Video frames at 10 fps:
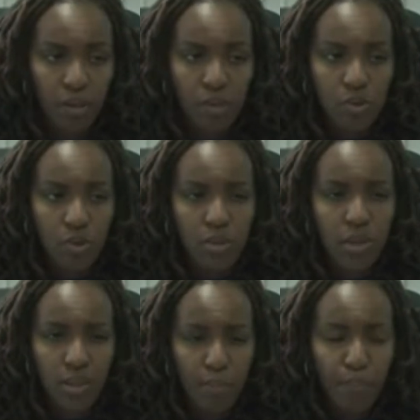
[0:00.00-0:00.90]
So those
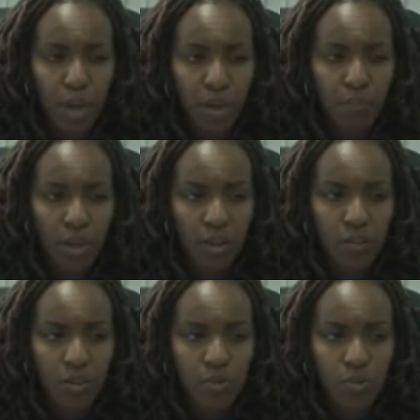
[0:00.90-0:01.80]
are the main
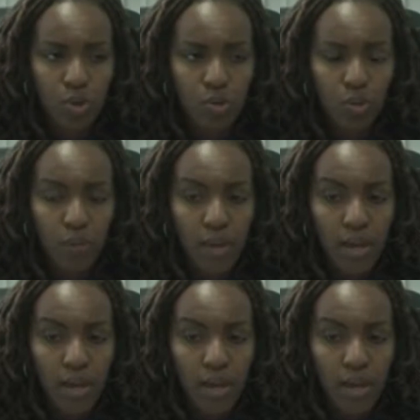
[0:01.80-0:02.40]
things we do.